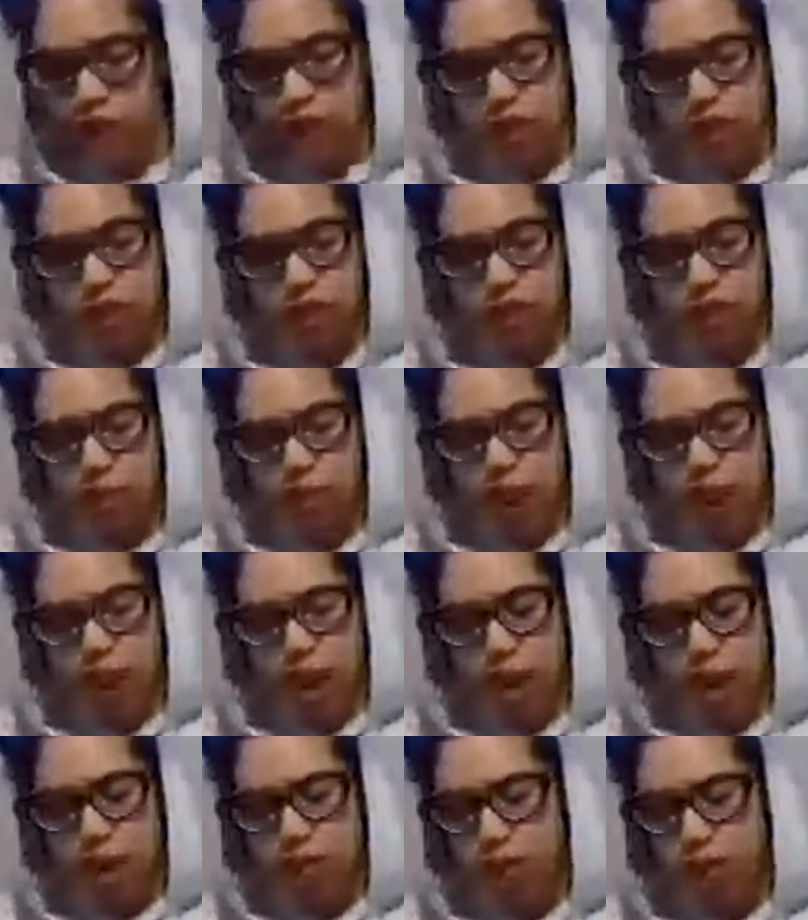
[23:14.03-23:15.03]
So we
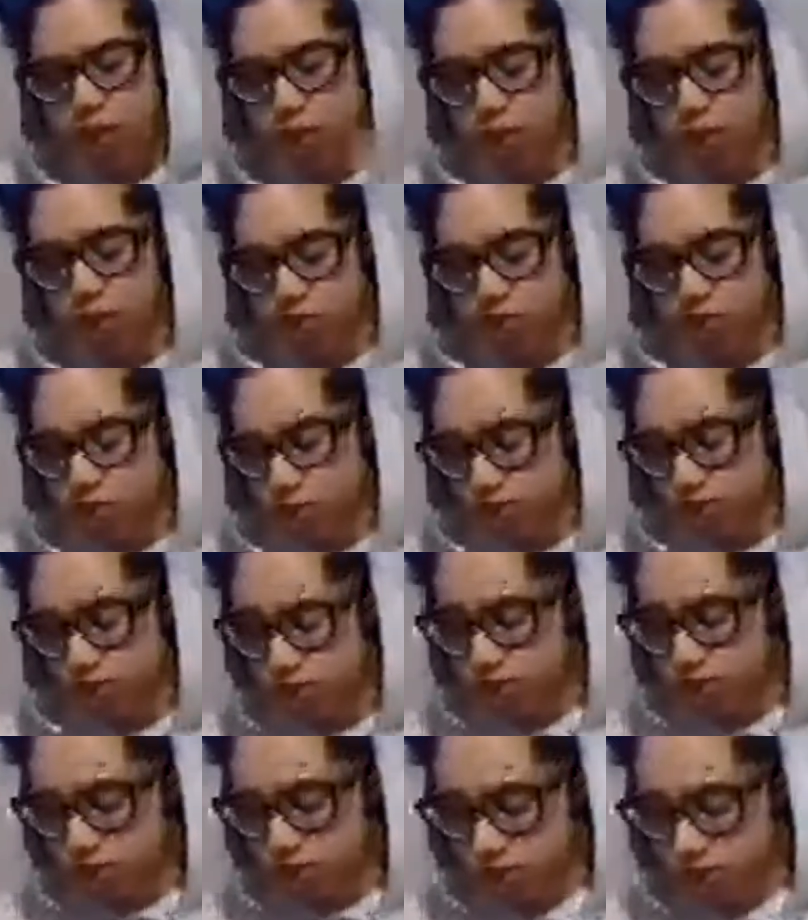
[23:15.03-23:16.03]
have the Lord of
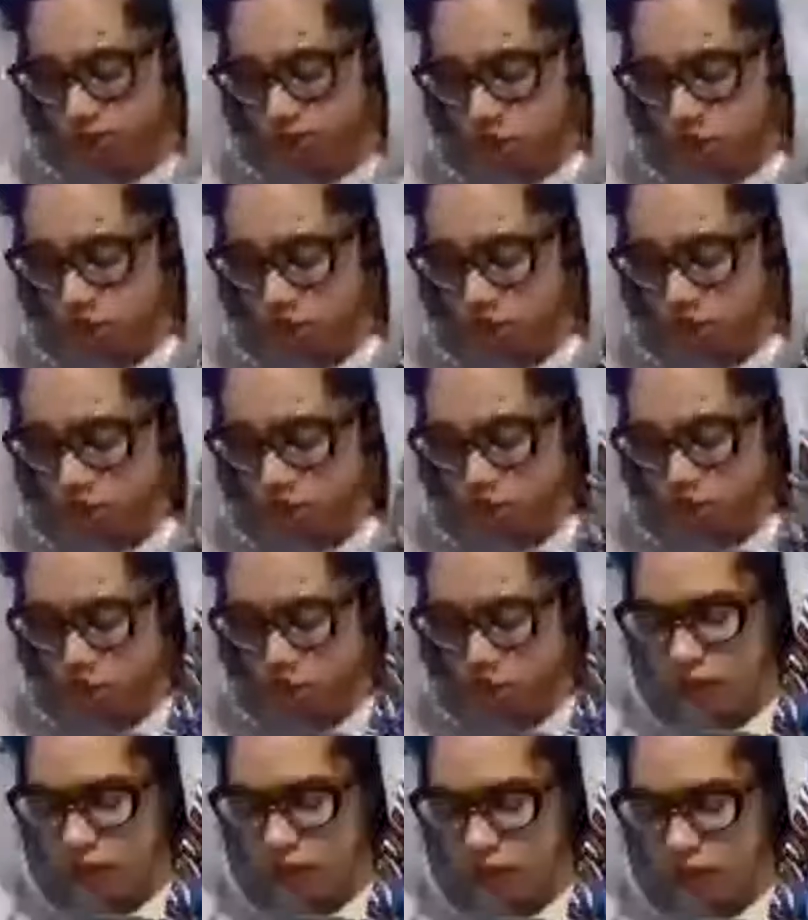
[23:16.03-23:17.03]
Swords in
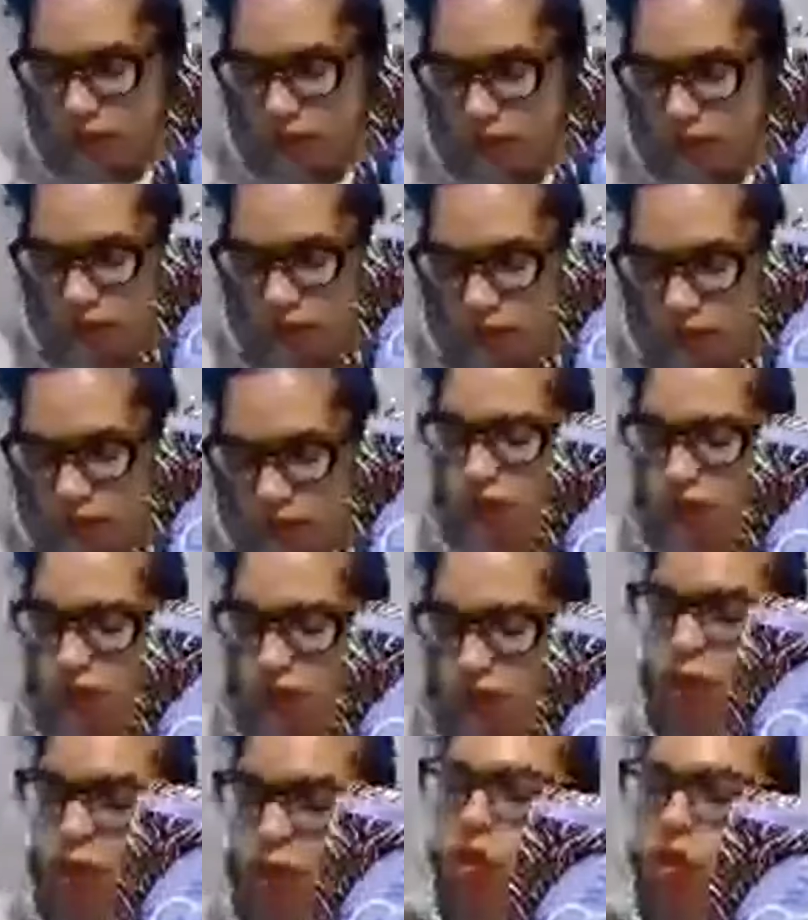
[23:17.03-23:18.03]
the reverse,
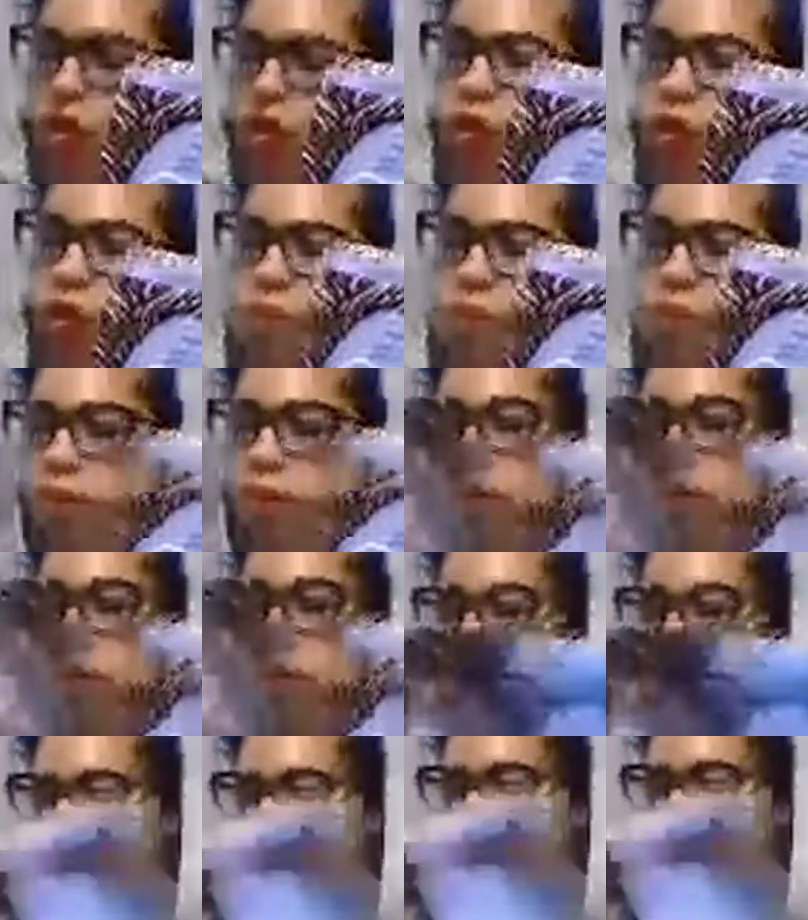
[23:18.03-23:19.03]
the
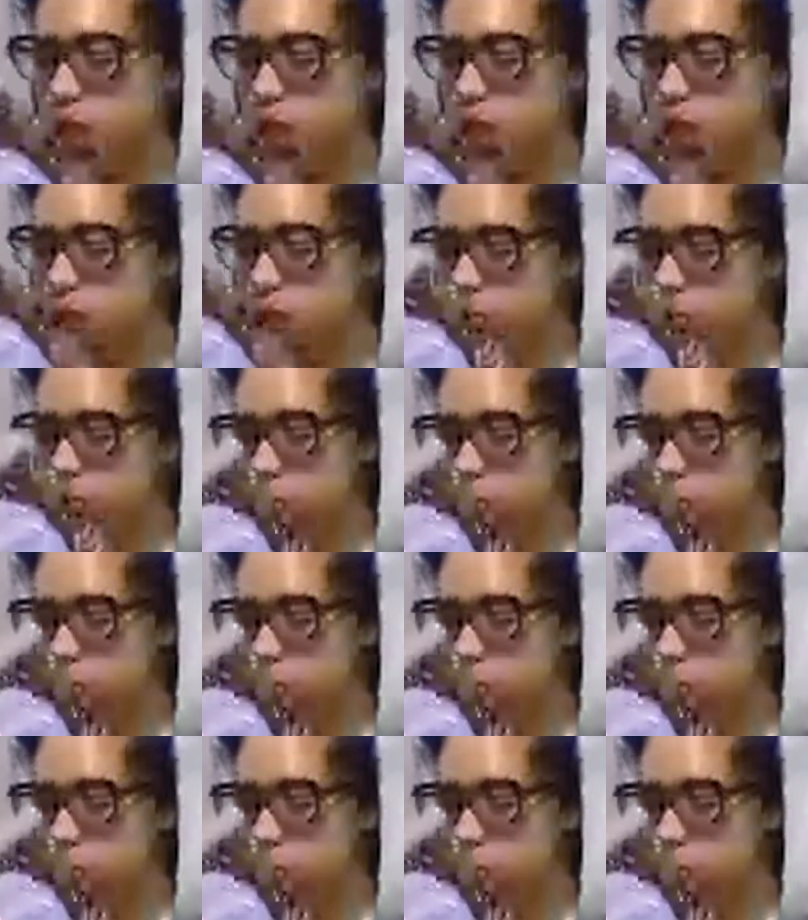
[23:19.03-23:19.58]
Ouroboros in the upright